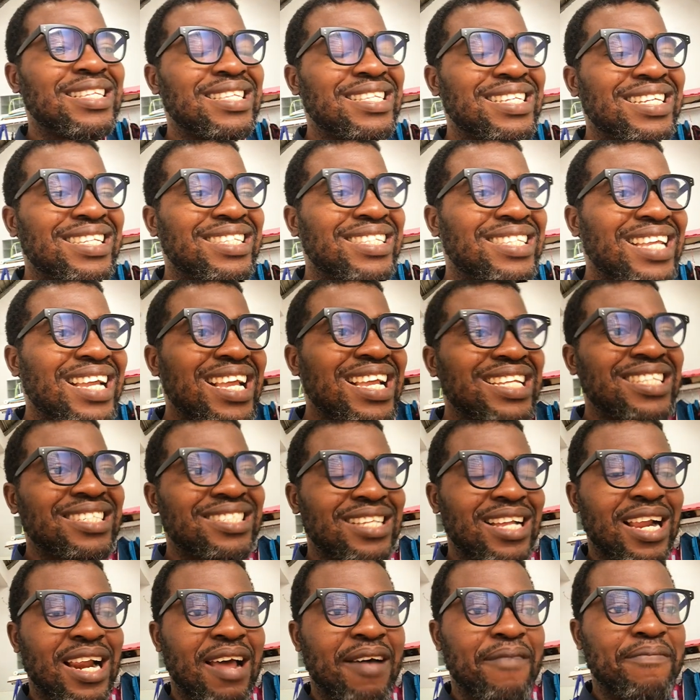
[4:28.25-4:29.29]
The things
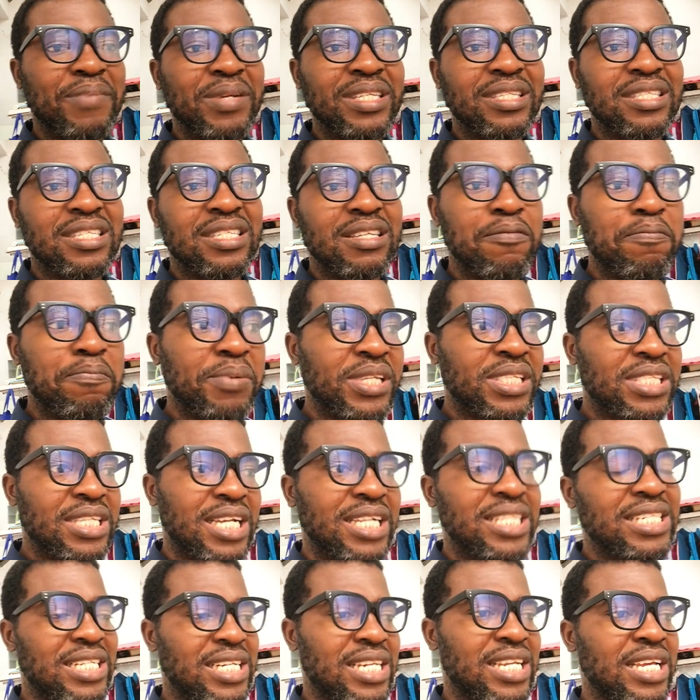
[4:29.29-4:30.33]
that are being
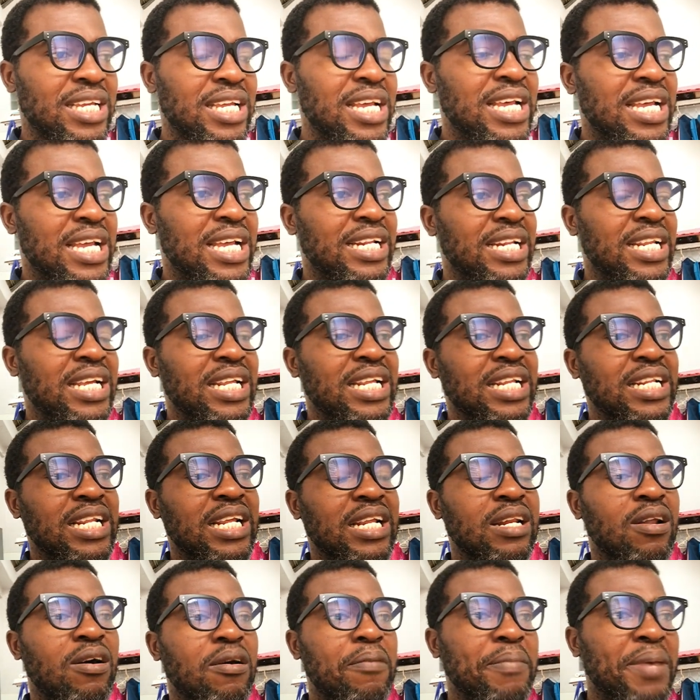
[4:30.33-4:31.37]
debated in the
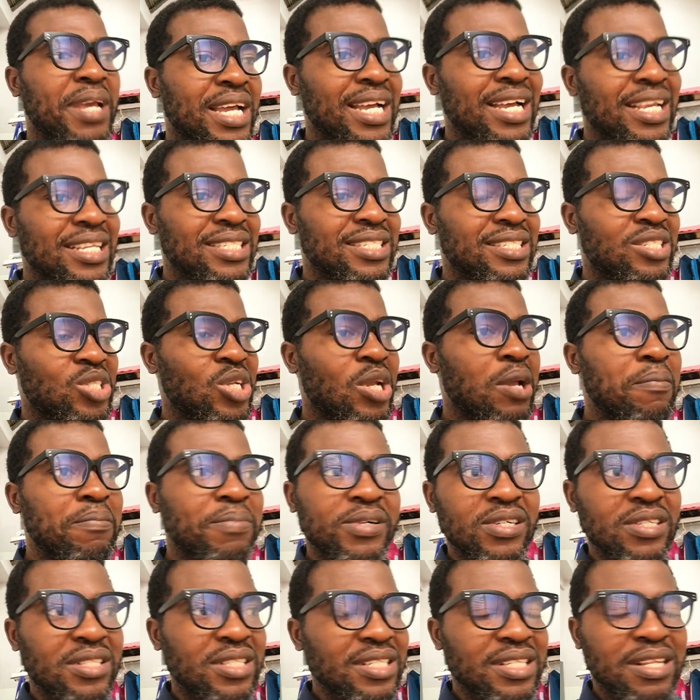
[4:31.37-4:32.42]
lawmakers'
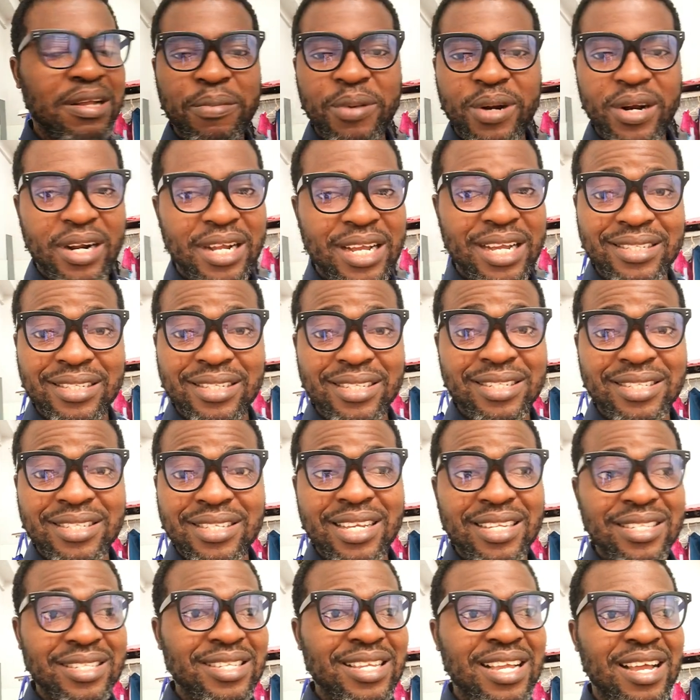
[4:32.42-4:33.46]
chambers in America these
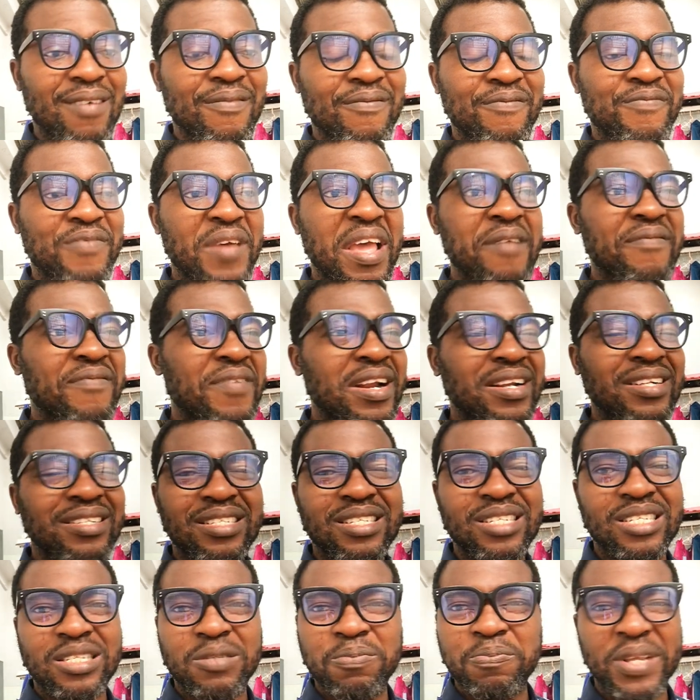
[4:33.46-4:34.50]
days, they are very, very
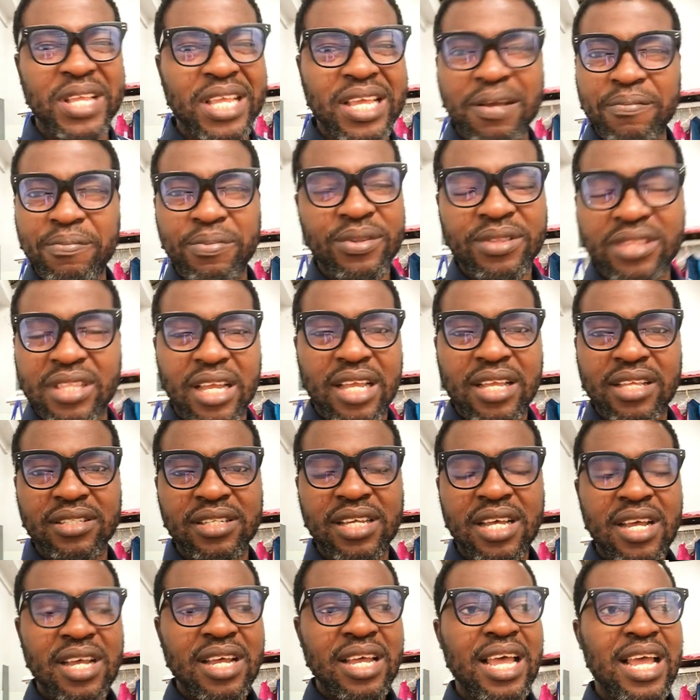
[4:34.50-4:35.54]
despicable things,
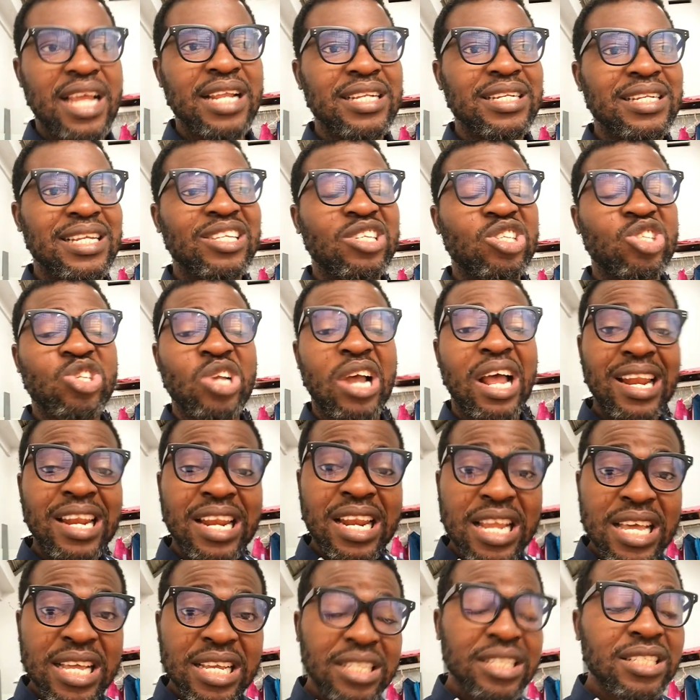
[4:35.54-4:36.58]
and they
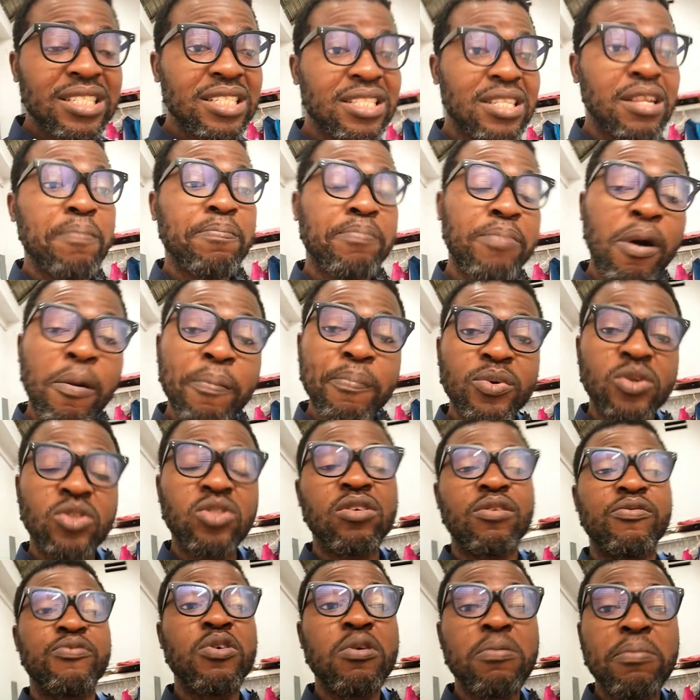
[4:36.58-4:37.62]
challenge the purpose
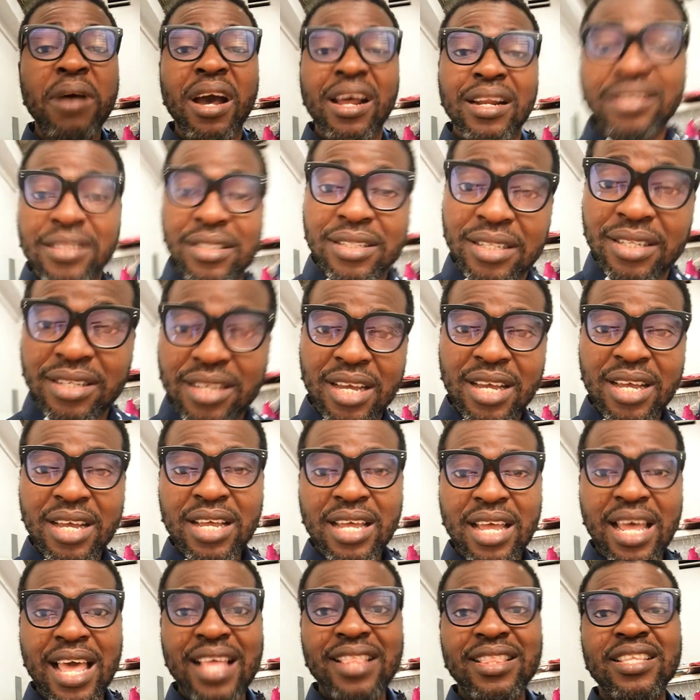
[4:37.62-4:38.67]
of humanity
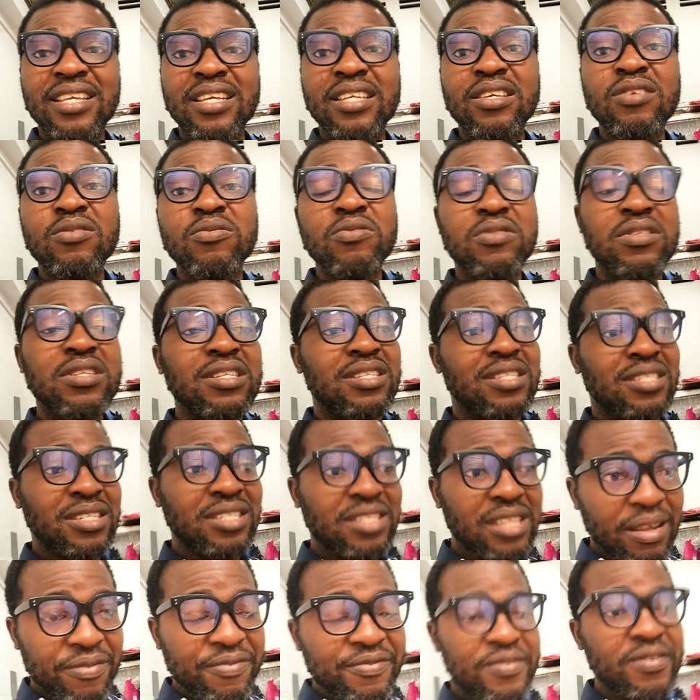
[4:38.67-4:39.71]
and the
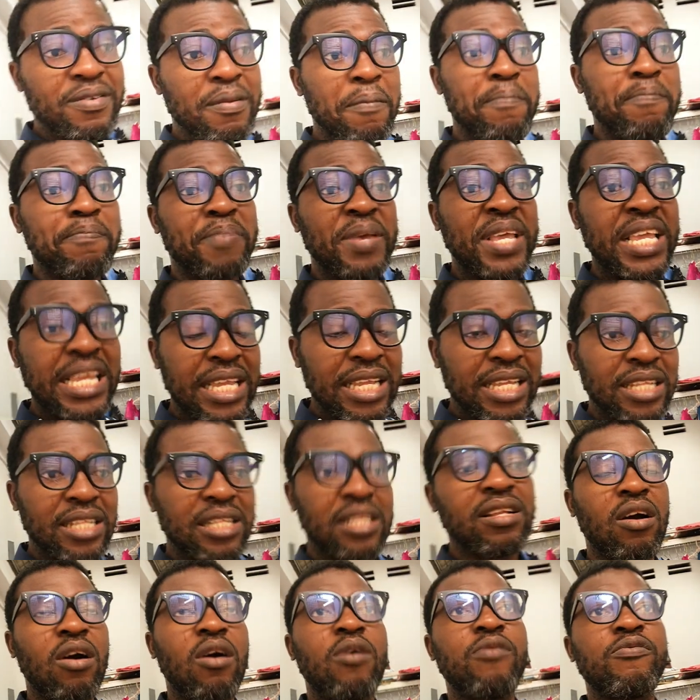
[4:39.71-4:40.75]
safe
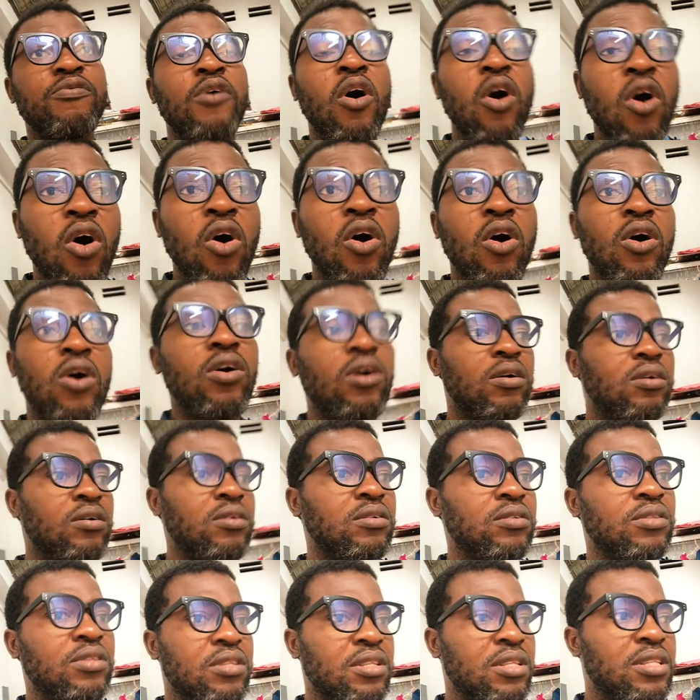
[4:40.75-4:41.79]
being of all
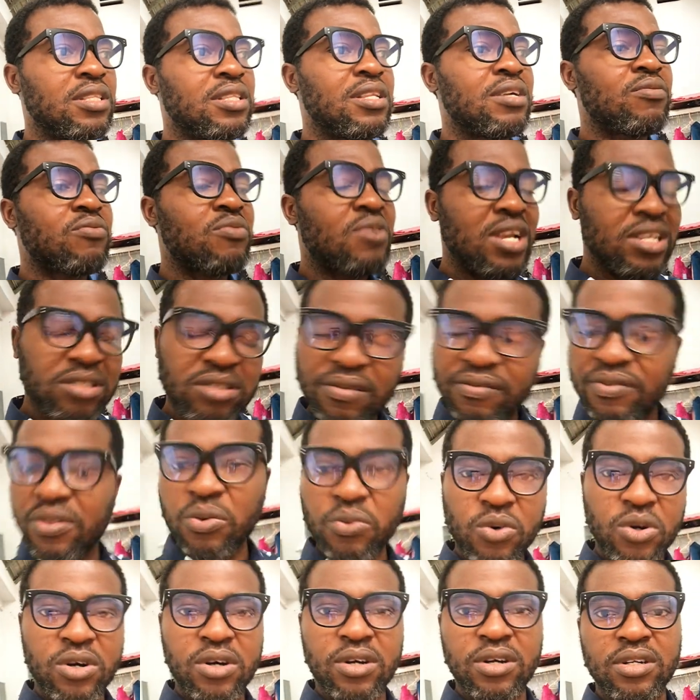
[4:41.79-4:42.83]
the rest of the
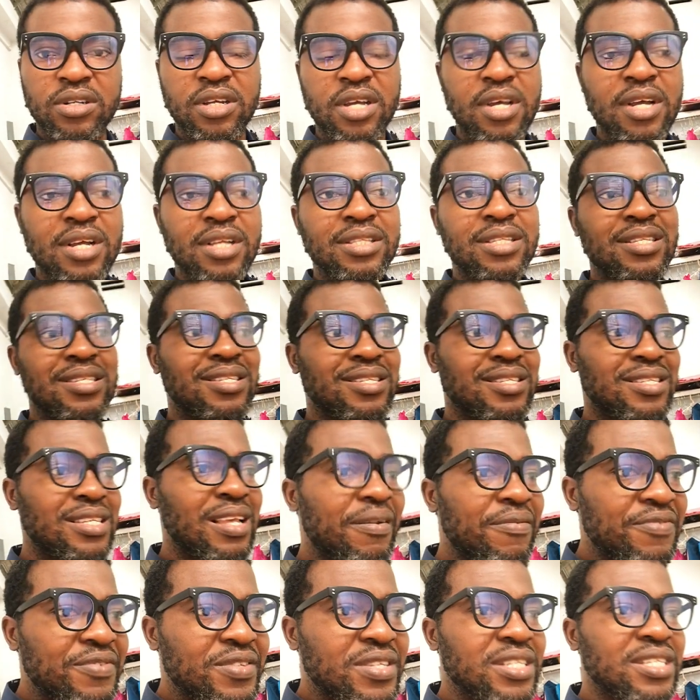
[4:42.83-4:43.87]
world. The
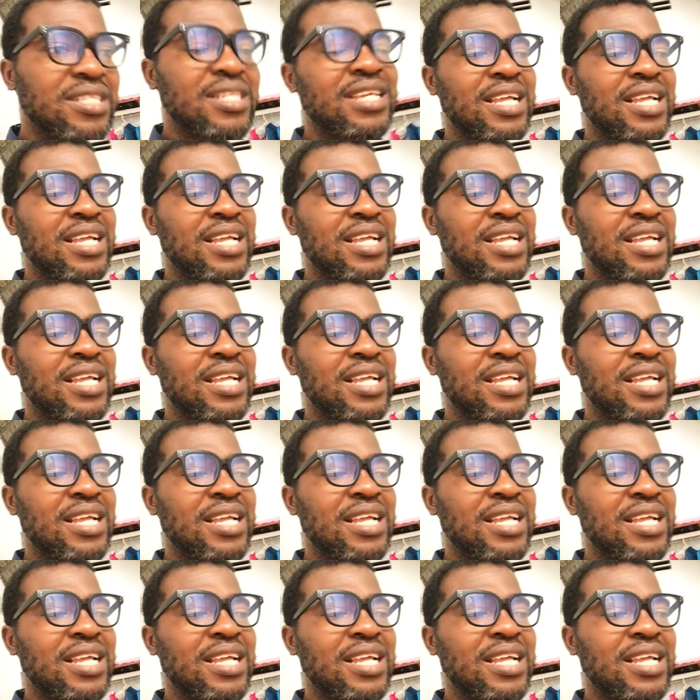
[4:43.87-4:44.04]
safety,